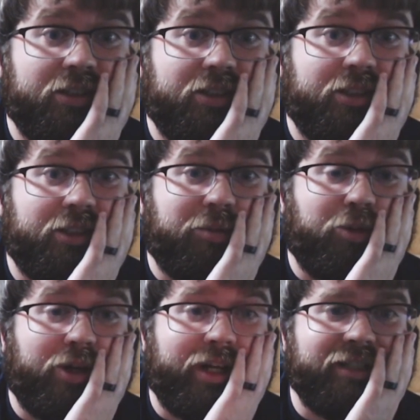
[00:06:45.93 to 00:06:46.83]
Oh
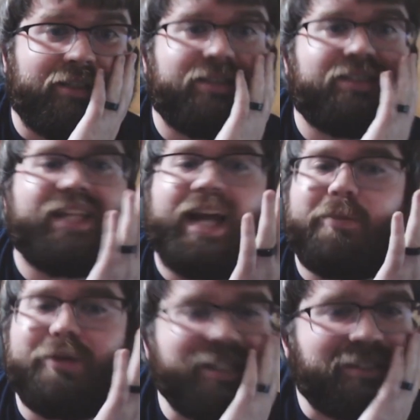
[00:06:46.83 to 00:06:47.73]
boy. See, I
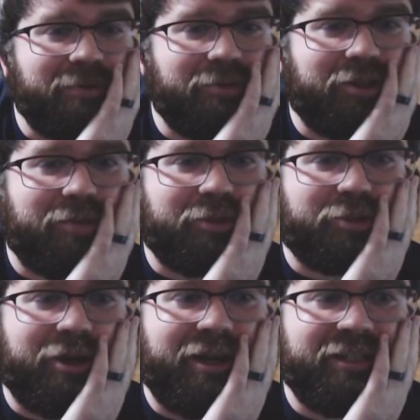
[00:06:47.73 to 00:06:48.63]
predicted someone's going to
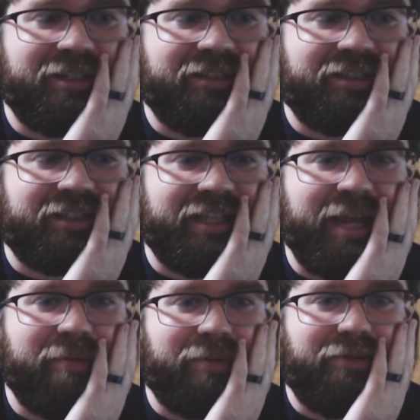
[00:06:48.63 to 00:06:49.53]
betray the
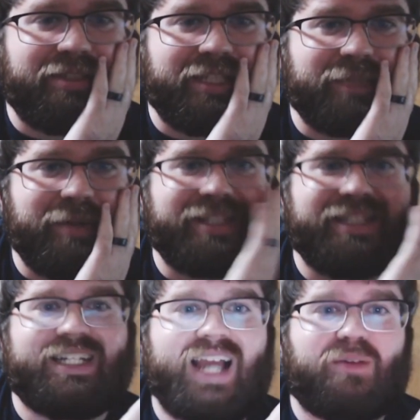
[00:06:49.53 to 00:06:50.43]
team, but I wasn't expecting
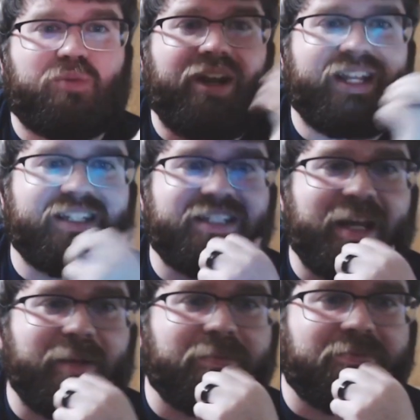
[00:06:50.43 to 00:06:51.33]
the guy running the
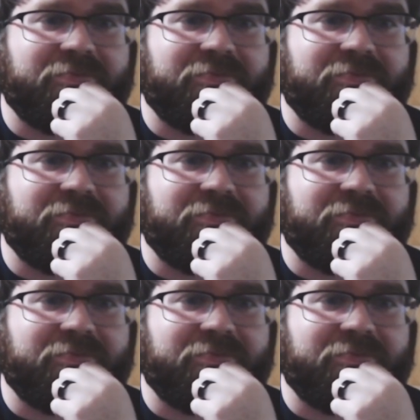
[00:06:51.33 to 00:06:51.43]
team.